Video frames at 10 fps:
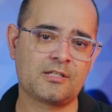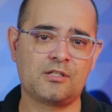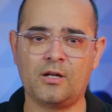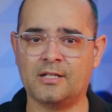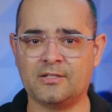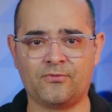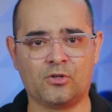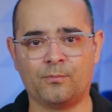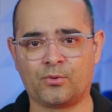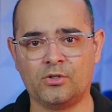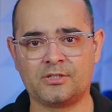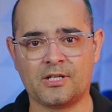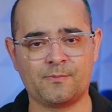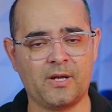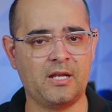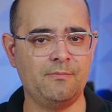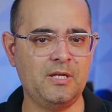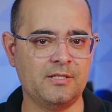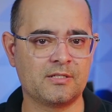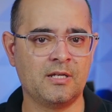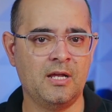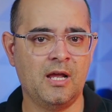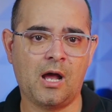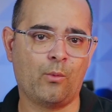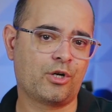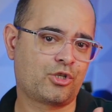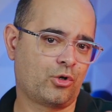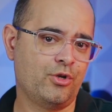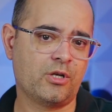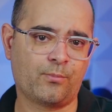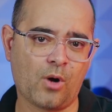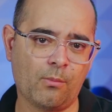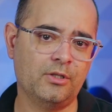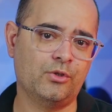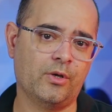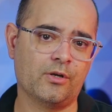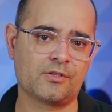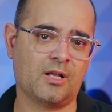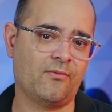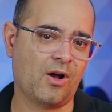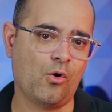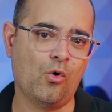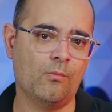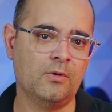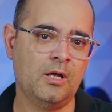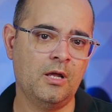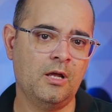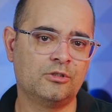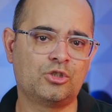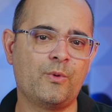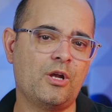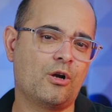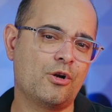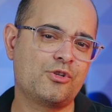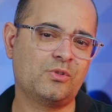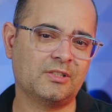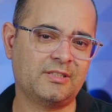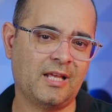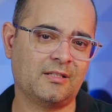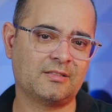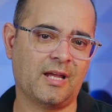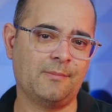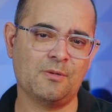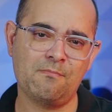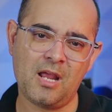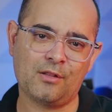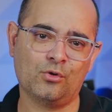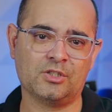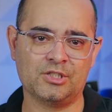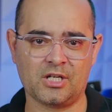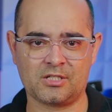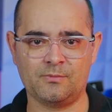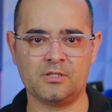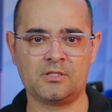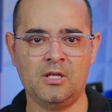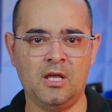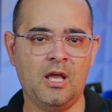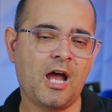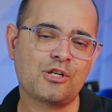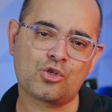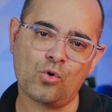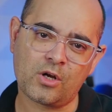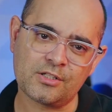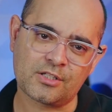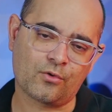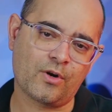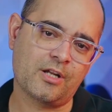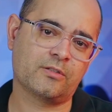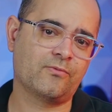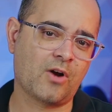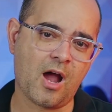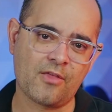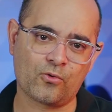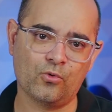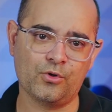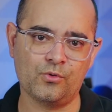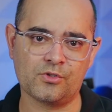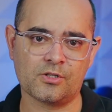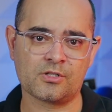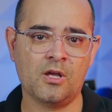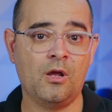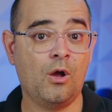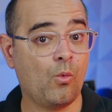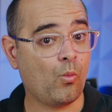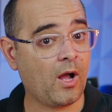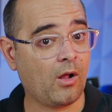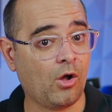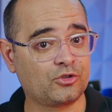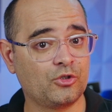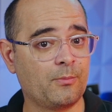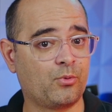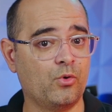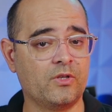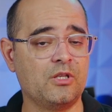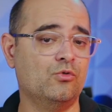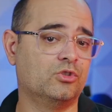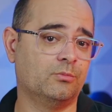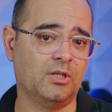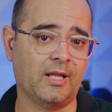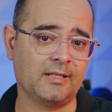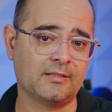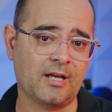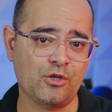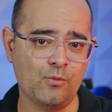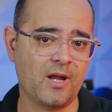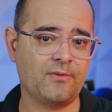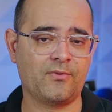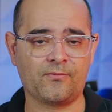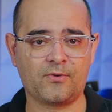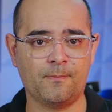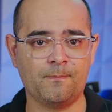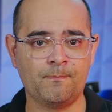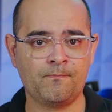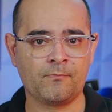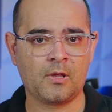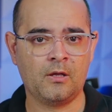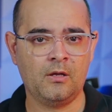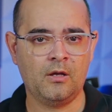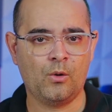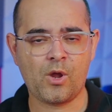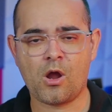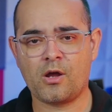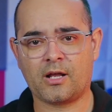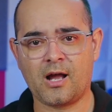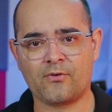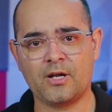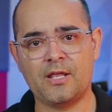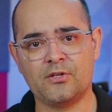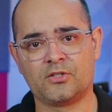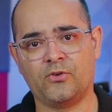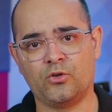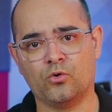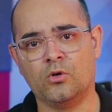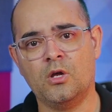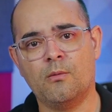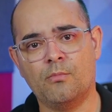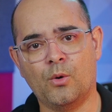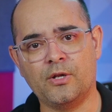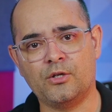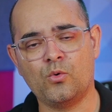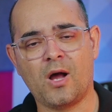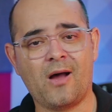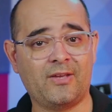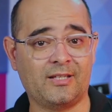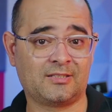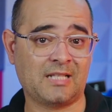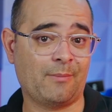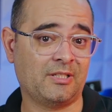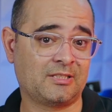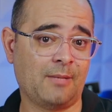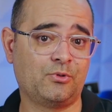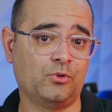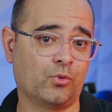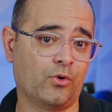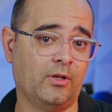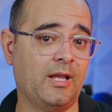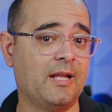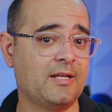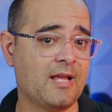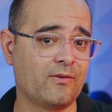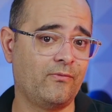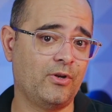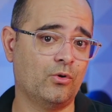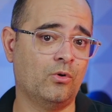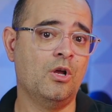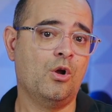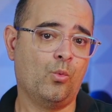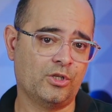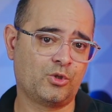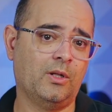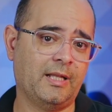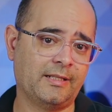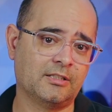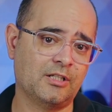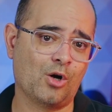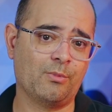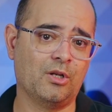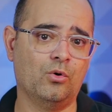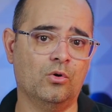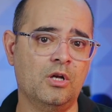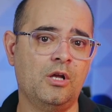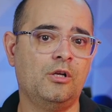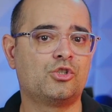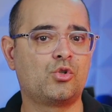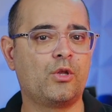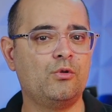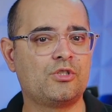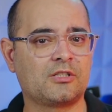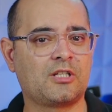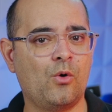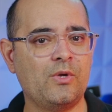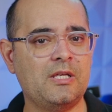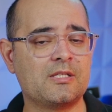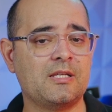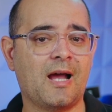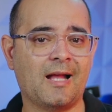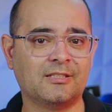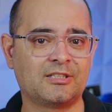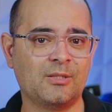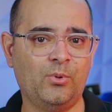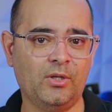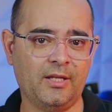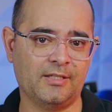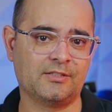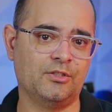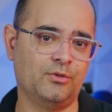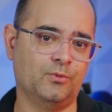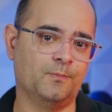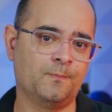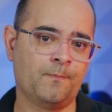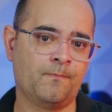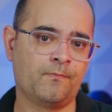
It's not a difficult process by any means, and we're sure you can probably do it yourself at home. So we urge you to take the time to make those adjustments and show consideration for other road users while also improving the usable light that you benefit from. We aren't going to cover it in this video, but we do have a step-by-step tutorial in another video which we'll link to down below, showing you just how easy and simple it is to do.